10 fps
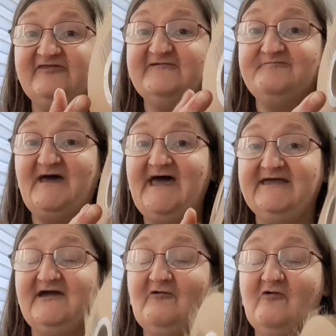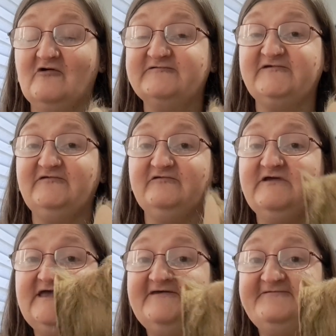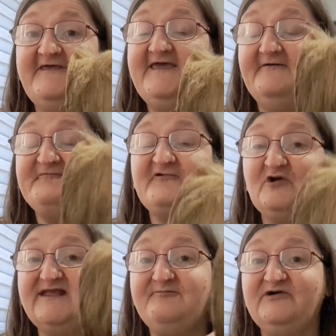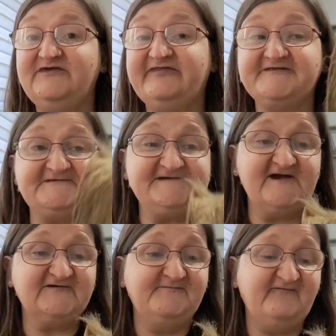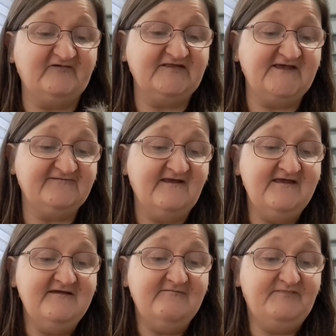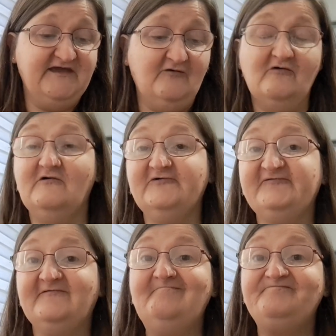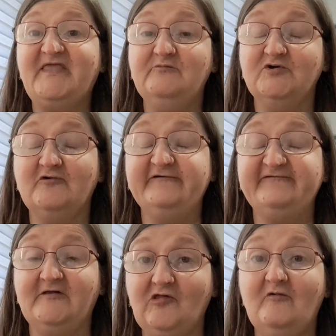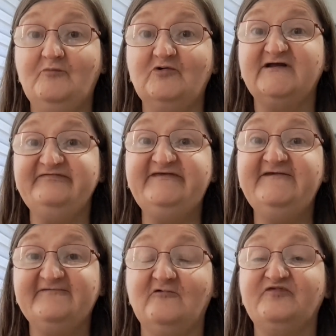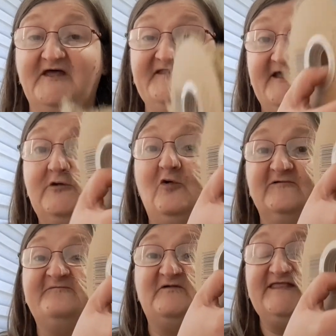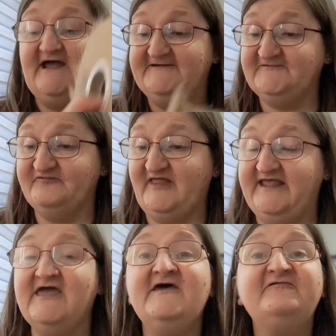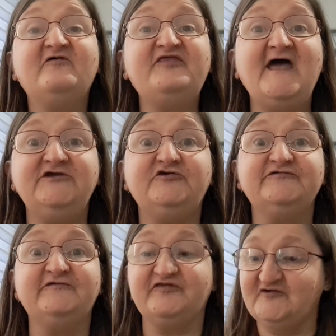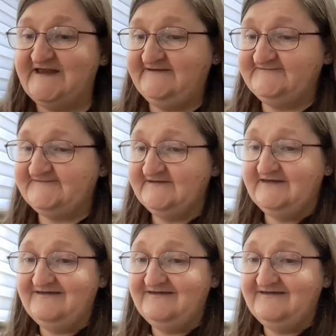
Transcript: this back or to say, I'm sorry, but you didn't charge me for this because it would cost a lot more in diesel than it costs for the actual thing. So thank you to the range.